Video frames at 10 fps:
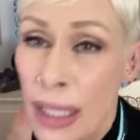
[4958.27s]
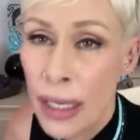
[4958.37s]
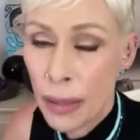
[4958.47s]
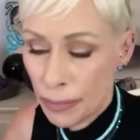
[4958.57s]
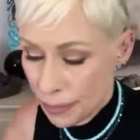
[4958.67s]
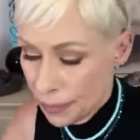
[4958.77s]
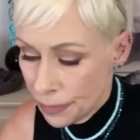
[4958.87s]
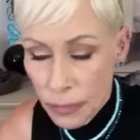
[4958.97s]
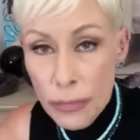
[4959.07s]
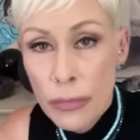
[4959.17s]
numb.
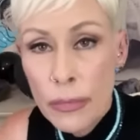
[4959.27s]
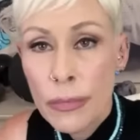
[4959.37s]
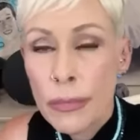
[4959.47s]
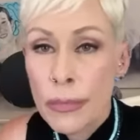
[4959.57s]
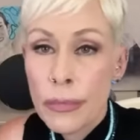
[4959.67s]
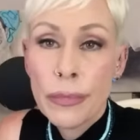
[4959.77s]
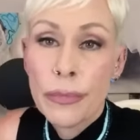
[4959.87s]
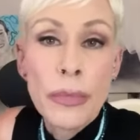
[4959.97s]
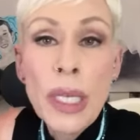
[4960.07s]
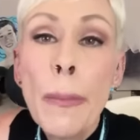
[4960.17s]

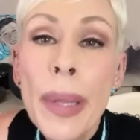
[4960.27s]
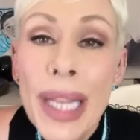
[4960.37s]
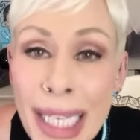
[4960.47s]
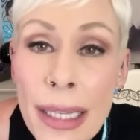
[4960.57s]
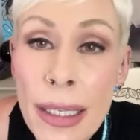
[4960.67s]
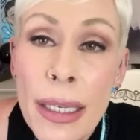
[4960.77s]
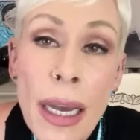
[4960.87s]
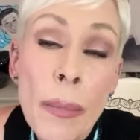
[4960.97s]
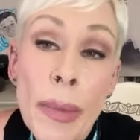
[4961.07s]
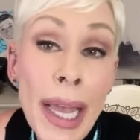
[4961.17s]
Completely
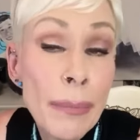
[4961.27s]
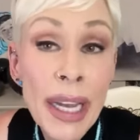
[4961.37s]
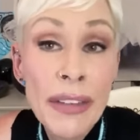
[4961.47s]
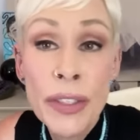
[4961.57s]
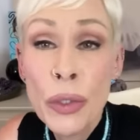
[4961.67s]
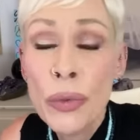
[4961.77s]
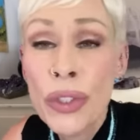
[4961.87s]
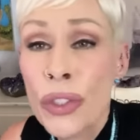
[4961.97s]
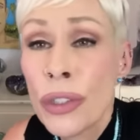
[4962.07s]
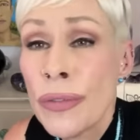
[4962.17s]
numb. And my funeral
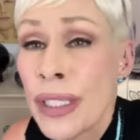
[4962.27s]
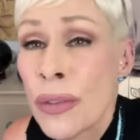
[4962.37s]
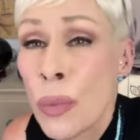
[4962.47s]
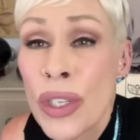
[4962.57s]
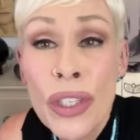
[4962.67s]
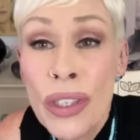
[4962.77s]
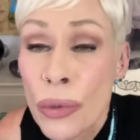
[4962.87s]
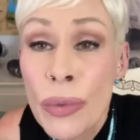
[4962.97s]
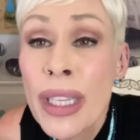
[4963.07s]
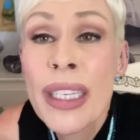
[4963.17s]
service was a
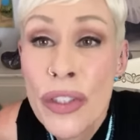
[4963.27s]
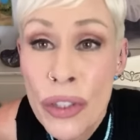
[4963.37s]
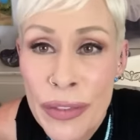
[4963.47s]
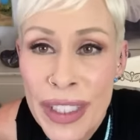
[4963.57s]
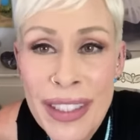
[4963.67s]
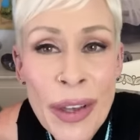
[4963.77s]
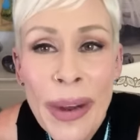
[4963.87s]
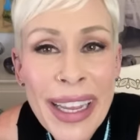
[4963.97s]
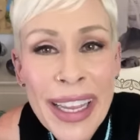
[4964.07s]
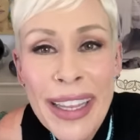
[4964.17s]
guerrilla service, the
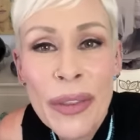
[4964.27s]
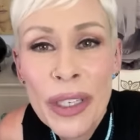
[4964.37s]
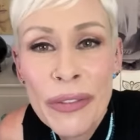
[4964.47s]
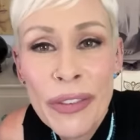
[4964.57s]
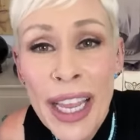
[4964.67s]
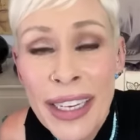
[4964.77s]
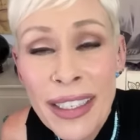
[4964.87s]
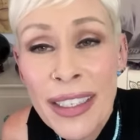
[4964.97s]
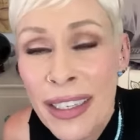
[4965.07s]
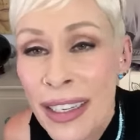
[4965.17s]
way Keith would have liked
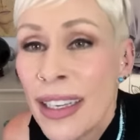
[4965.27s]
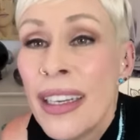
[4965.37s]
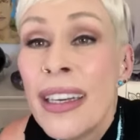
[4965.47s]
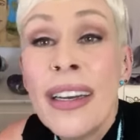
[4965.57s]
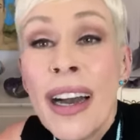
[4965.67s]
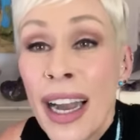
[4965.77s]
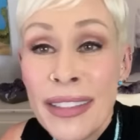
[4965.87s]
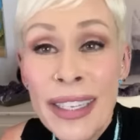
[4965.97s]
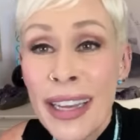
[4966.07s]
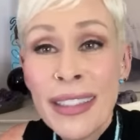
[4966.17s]
it.
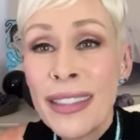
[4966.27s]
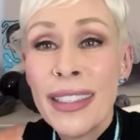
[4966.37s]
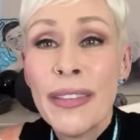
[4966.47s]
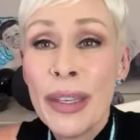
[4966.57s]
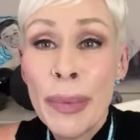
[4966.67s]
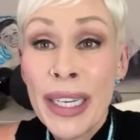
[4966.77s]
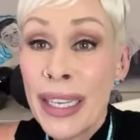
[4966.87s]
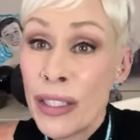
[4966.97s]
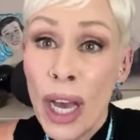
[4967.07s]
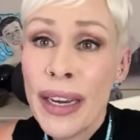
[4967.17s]
I texted
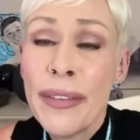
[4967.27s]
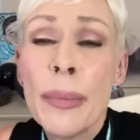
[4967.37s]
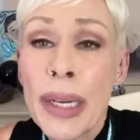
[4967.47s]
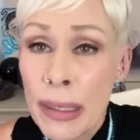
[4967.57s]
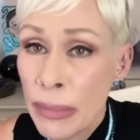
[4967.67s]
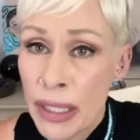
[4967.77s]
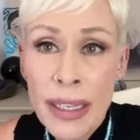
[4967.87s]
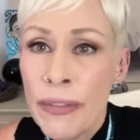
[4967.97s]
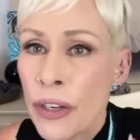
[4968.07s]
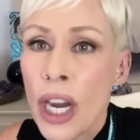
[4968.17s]
everybody, and not everybody, because
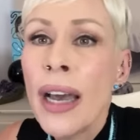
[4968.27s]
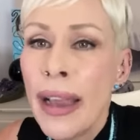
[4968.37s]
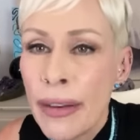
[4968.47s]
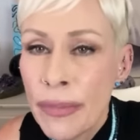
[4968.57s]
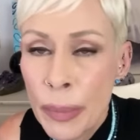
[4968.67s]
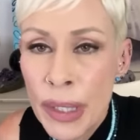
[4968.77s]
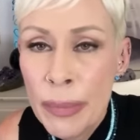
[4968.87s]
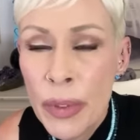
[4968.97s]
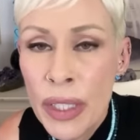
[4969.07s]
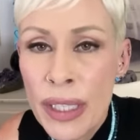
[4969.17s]
I forgot half the
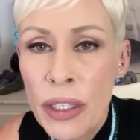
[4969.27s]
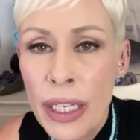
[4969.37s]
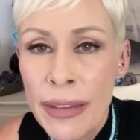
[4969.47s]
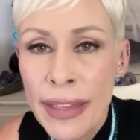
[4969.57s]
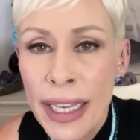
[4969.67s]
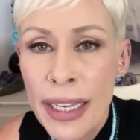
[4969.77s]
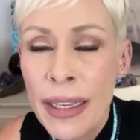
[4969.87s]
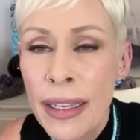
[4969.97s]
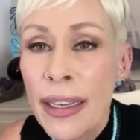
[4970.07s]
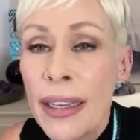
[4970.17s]
people because I couldn't think,